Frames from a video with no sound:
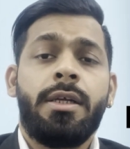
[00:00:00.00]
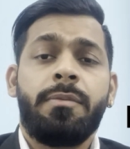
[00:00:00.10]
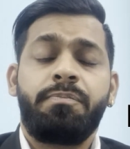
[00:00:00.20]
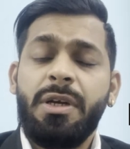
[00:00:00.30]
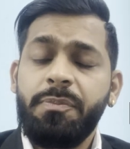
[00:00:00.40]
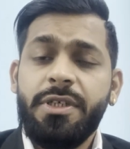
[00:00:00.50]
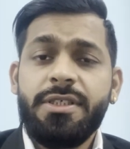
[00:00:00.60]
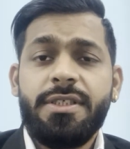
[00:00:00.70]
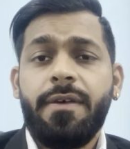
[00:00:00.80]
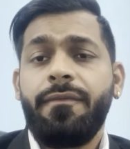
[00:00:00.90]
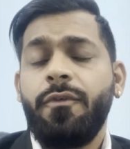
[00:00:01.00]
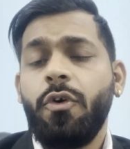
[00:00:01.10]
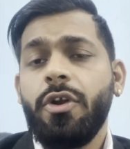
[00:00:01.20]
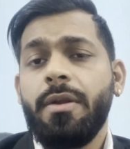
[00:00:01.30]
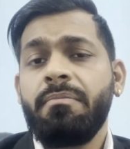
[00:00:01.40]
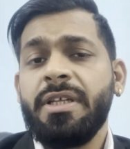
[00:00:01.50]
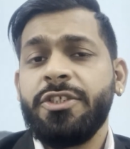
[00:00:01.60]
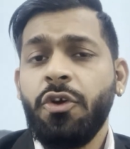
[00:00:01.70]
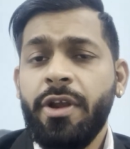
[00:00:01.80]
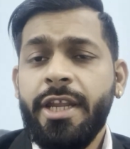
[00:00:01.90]
Purpose for
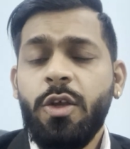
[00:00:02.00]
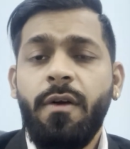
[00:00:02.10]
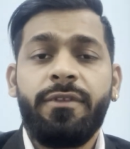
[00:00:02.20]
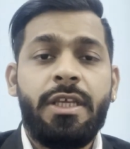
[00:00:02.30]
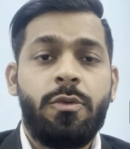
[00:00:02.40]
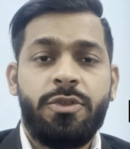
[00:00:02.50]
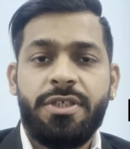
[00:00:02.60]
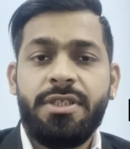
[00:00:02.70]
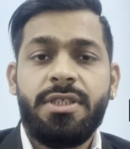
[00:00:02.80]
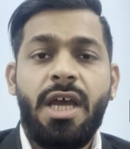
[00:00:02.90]
majority of the users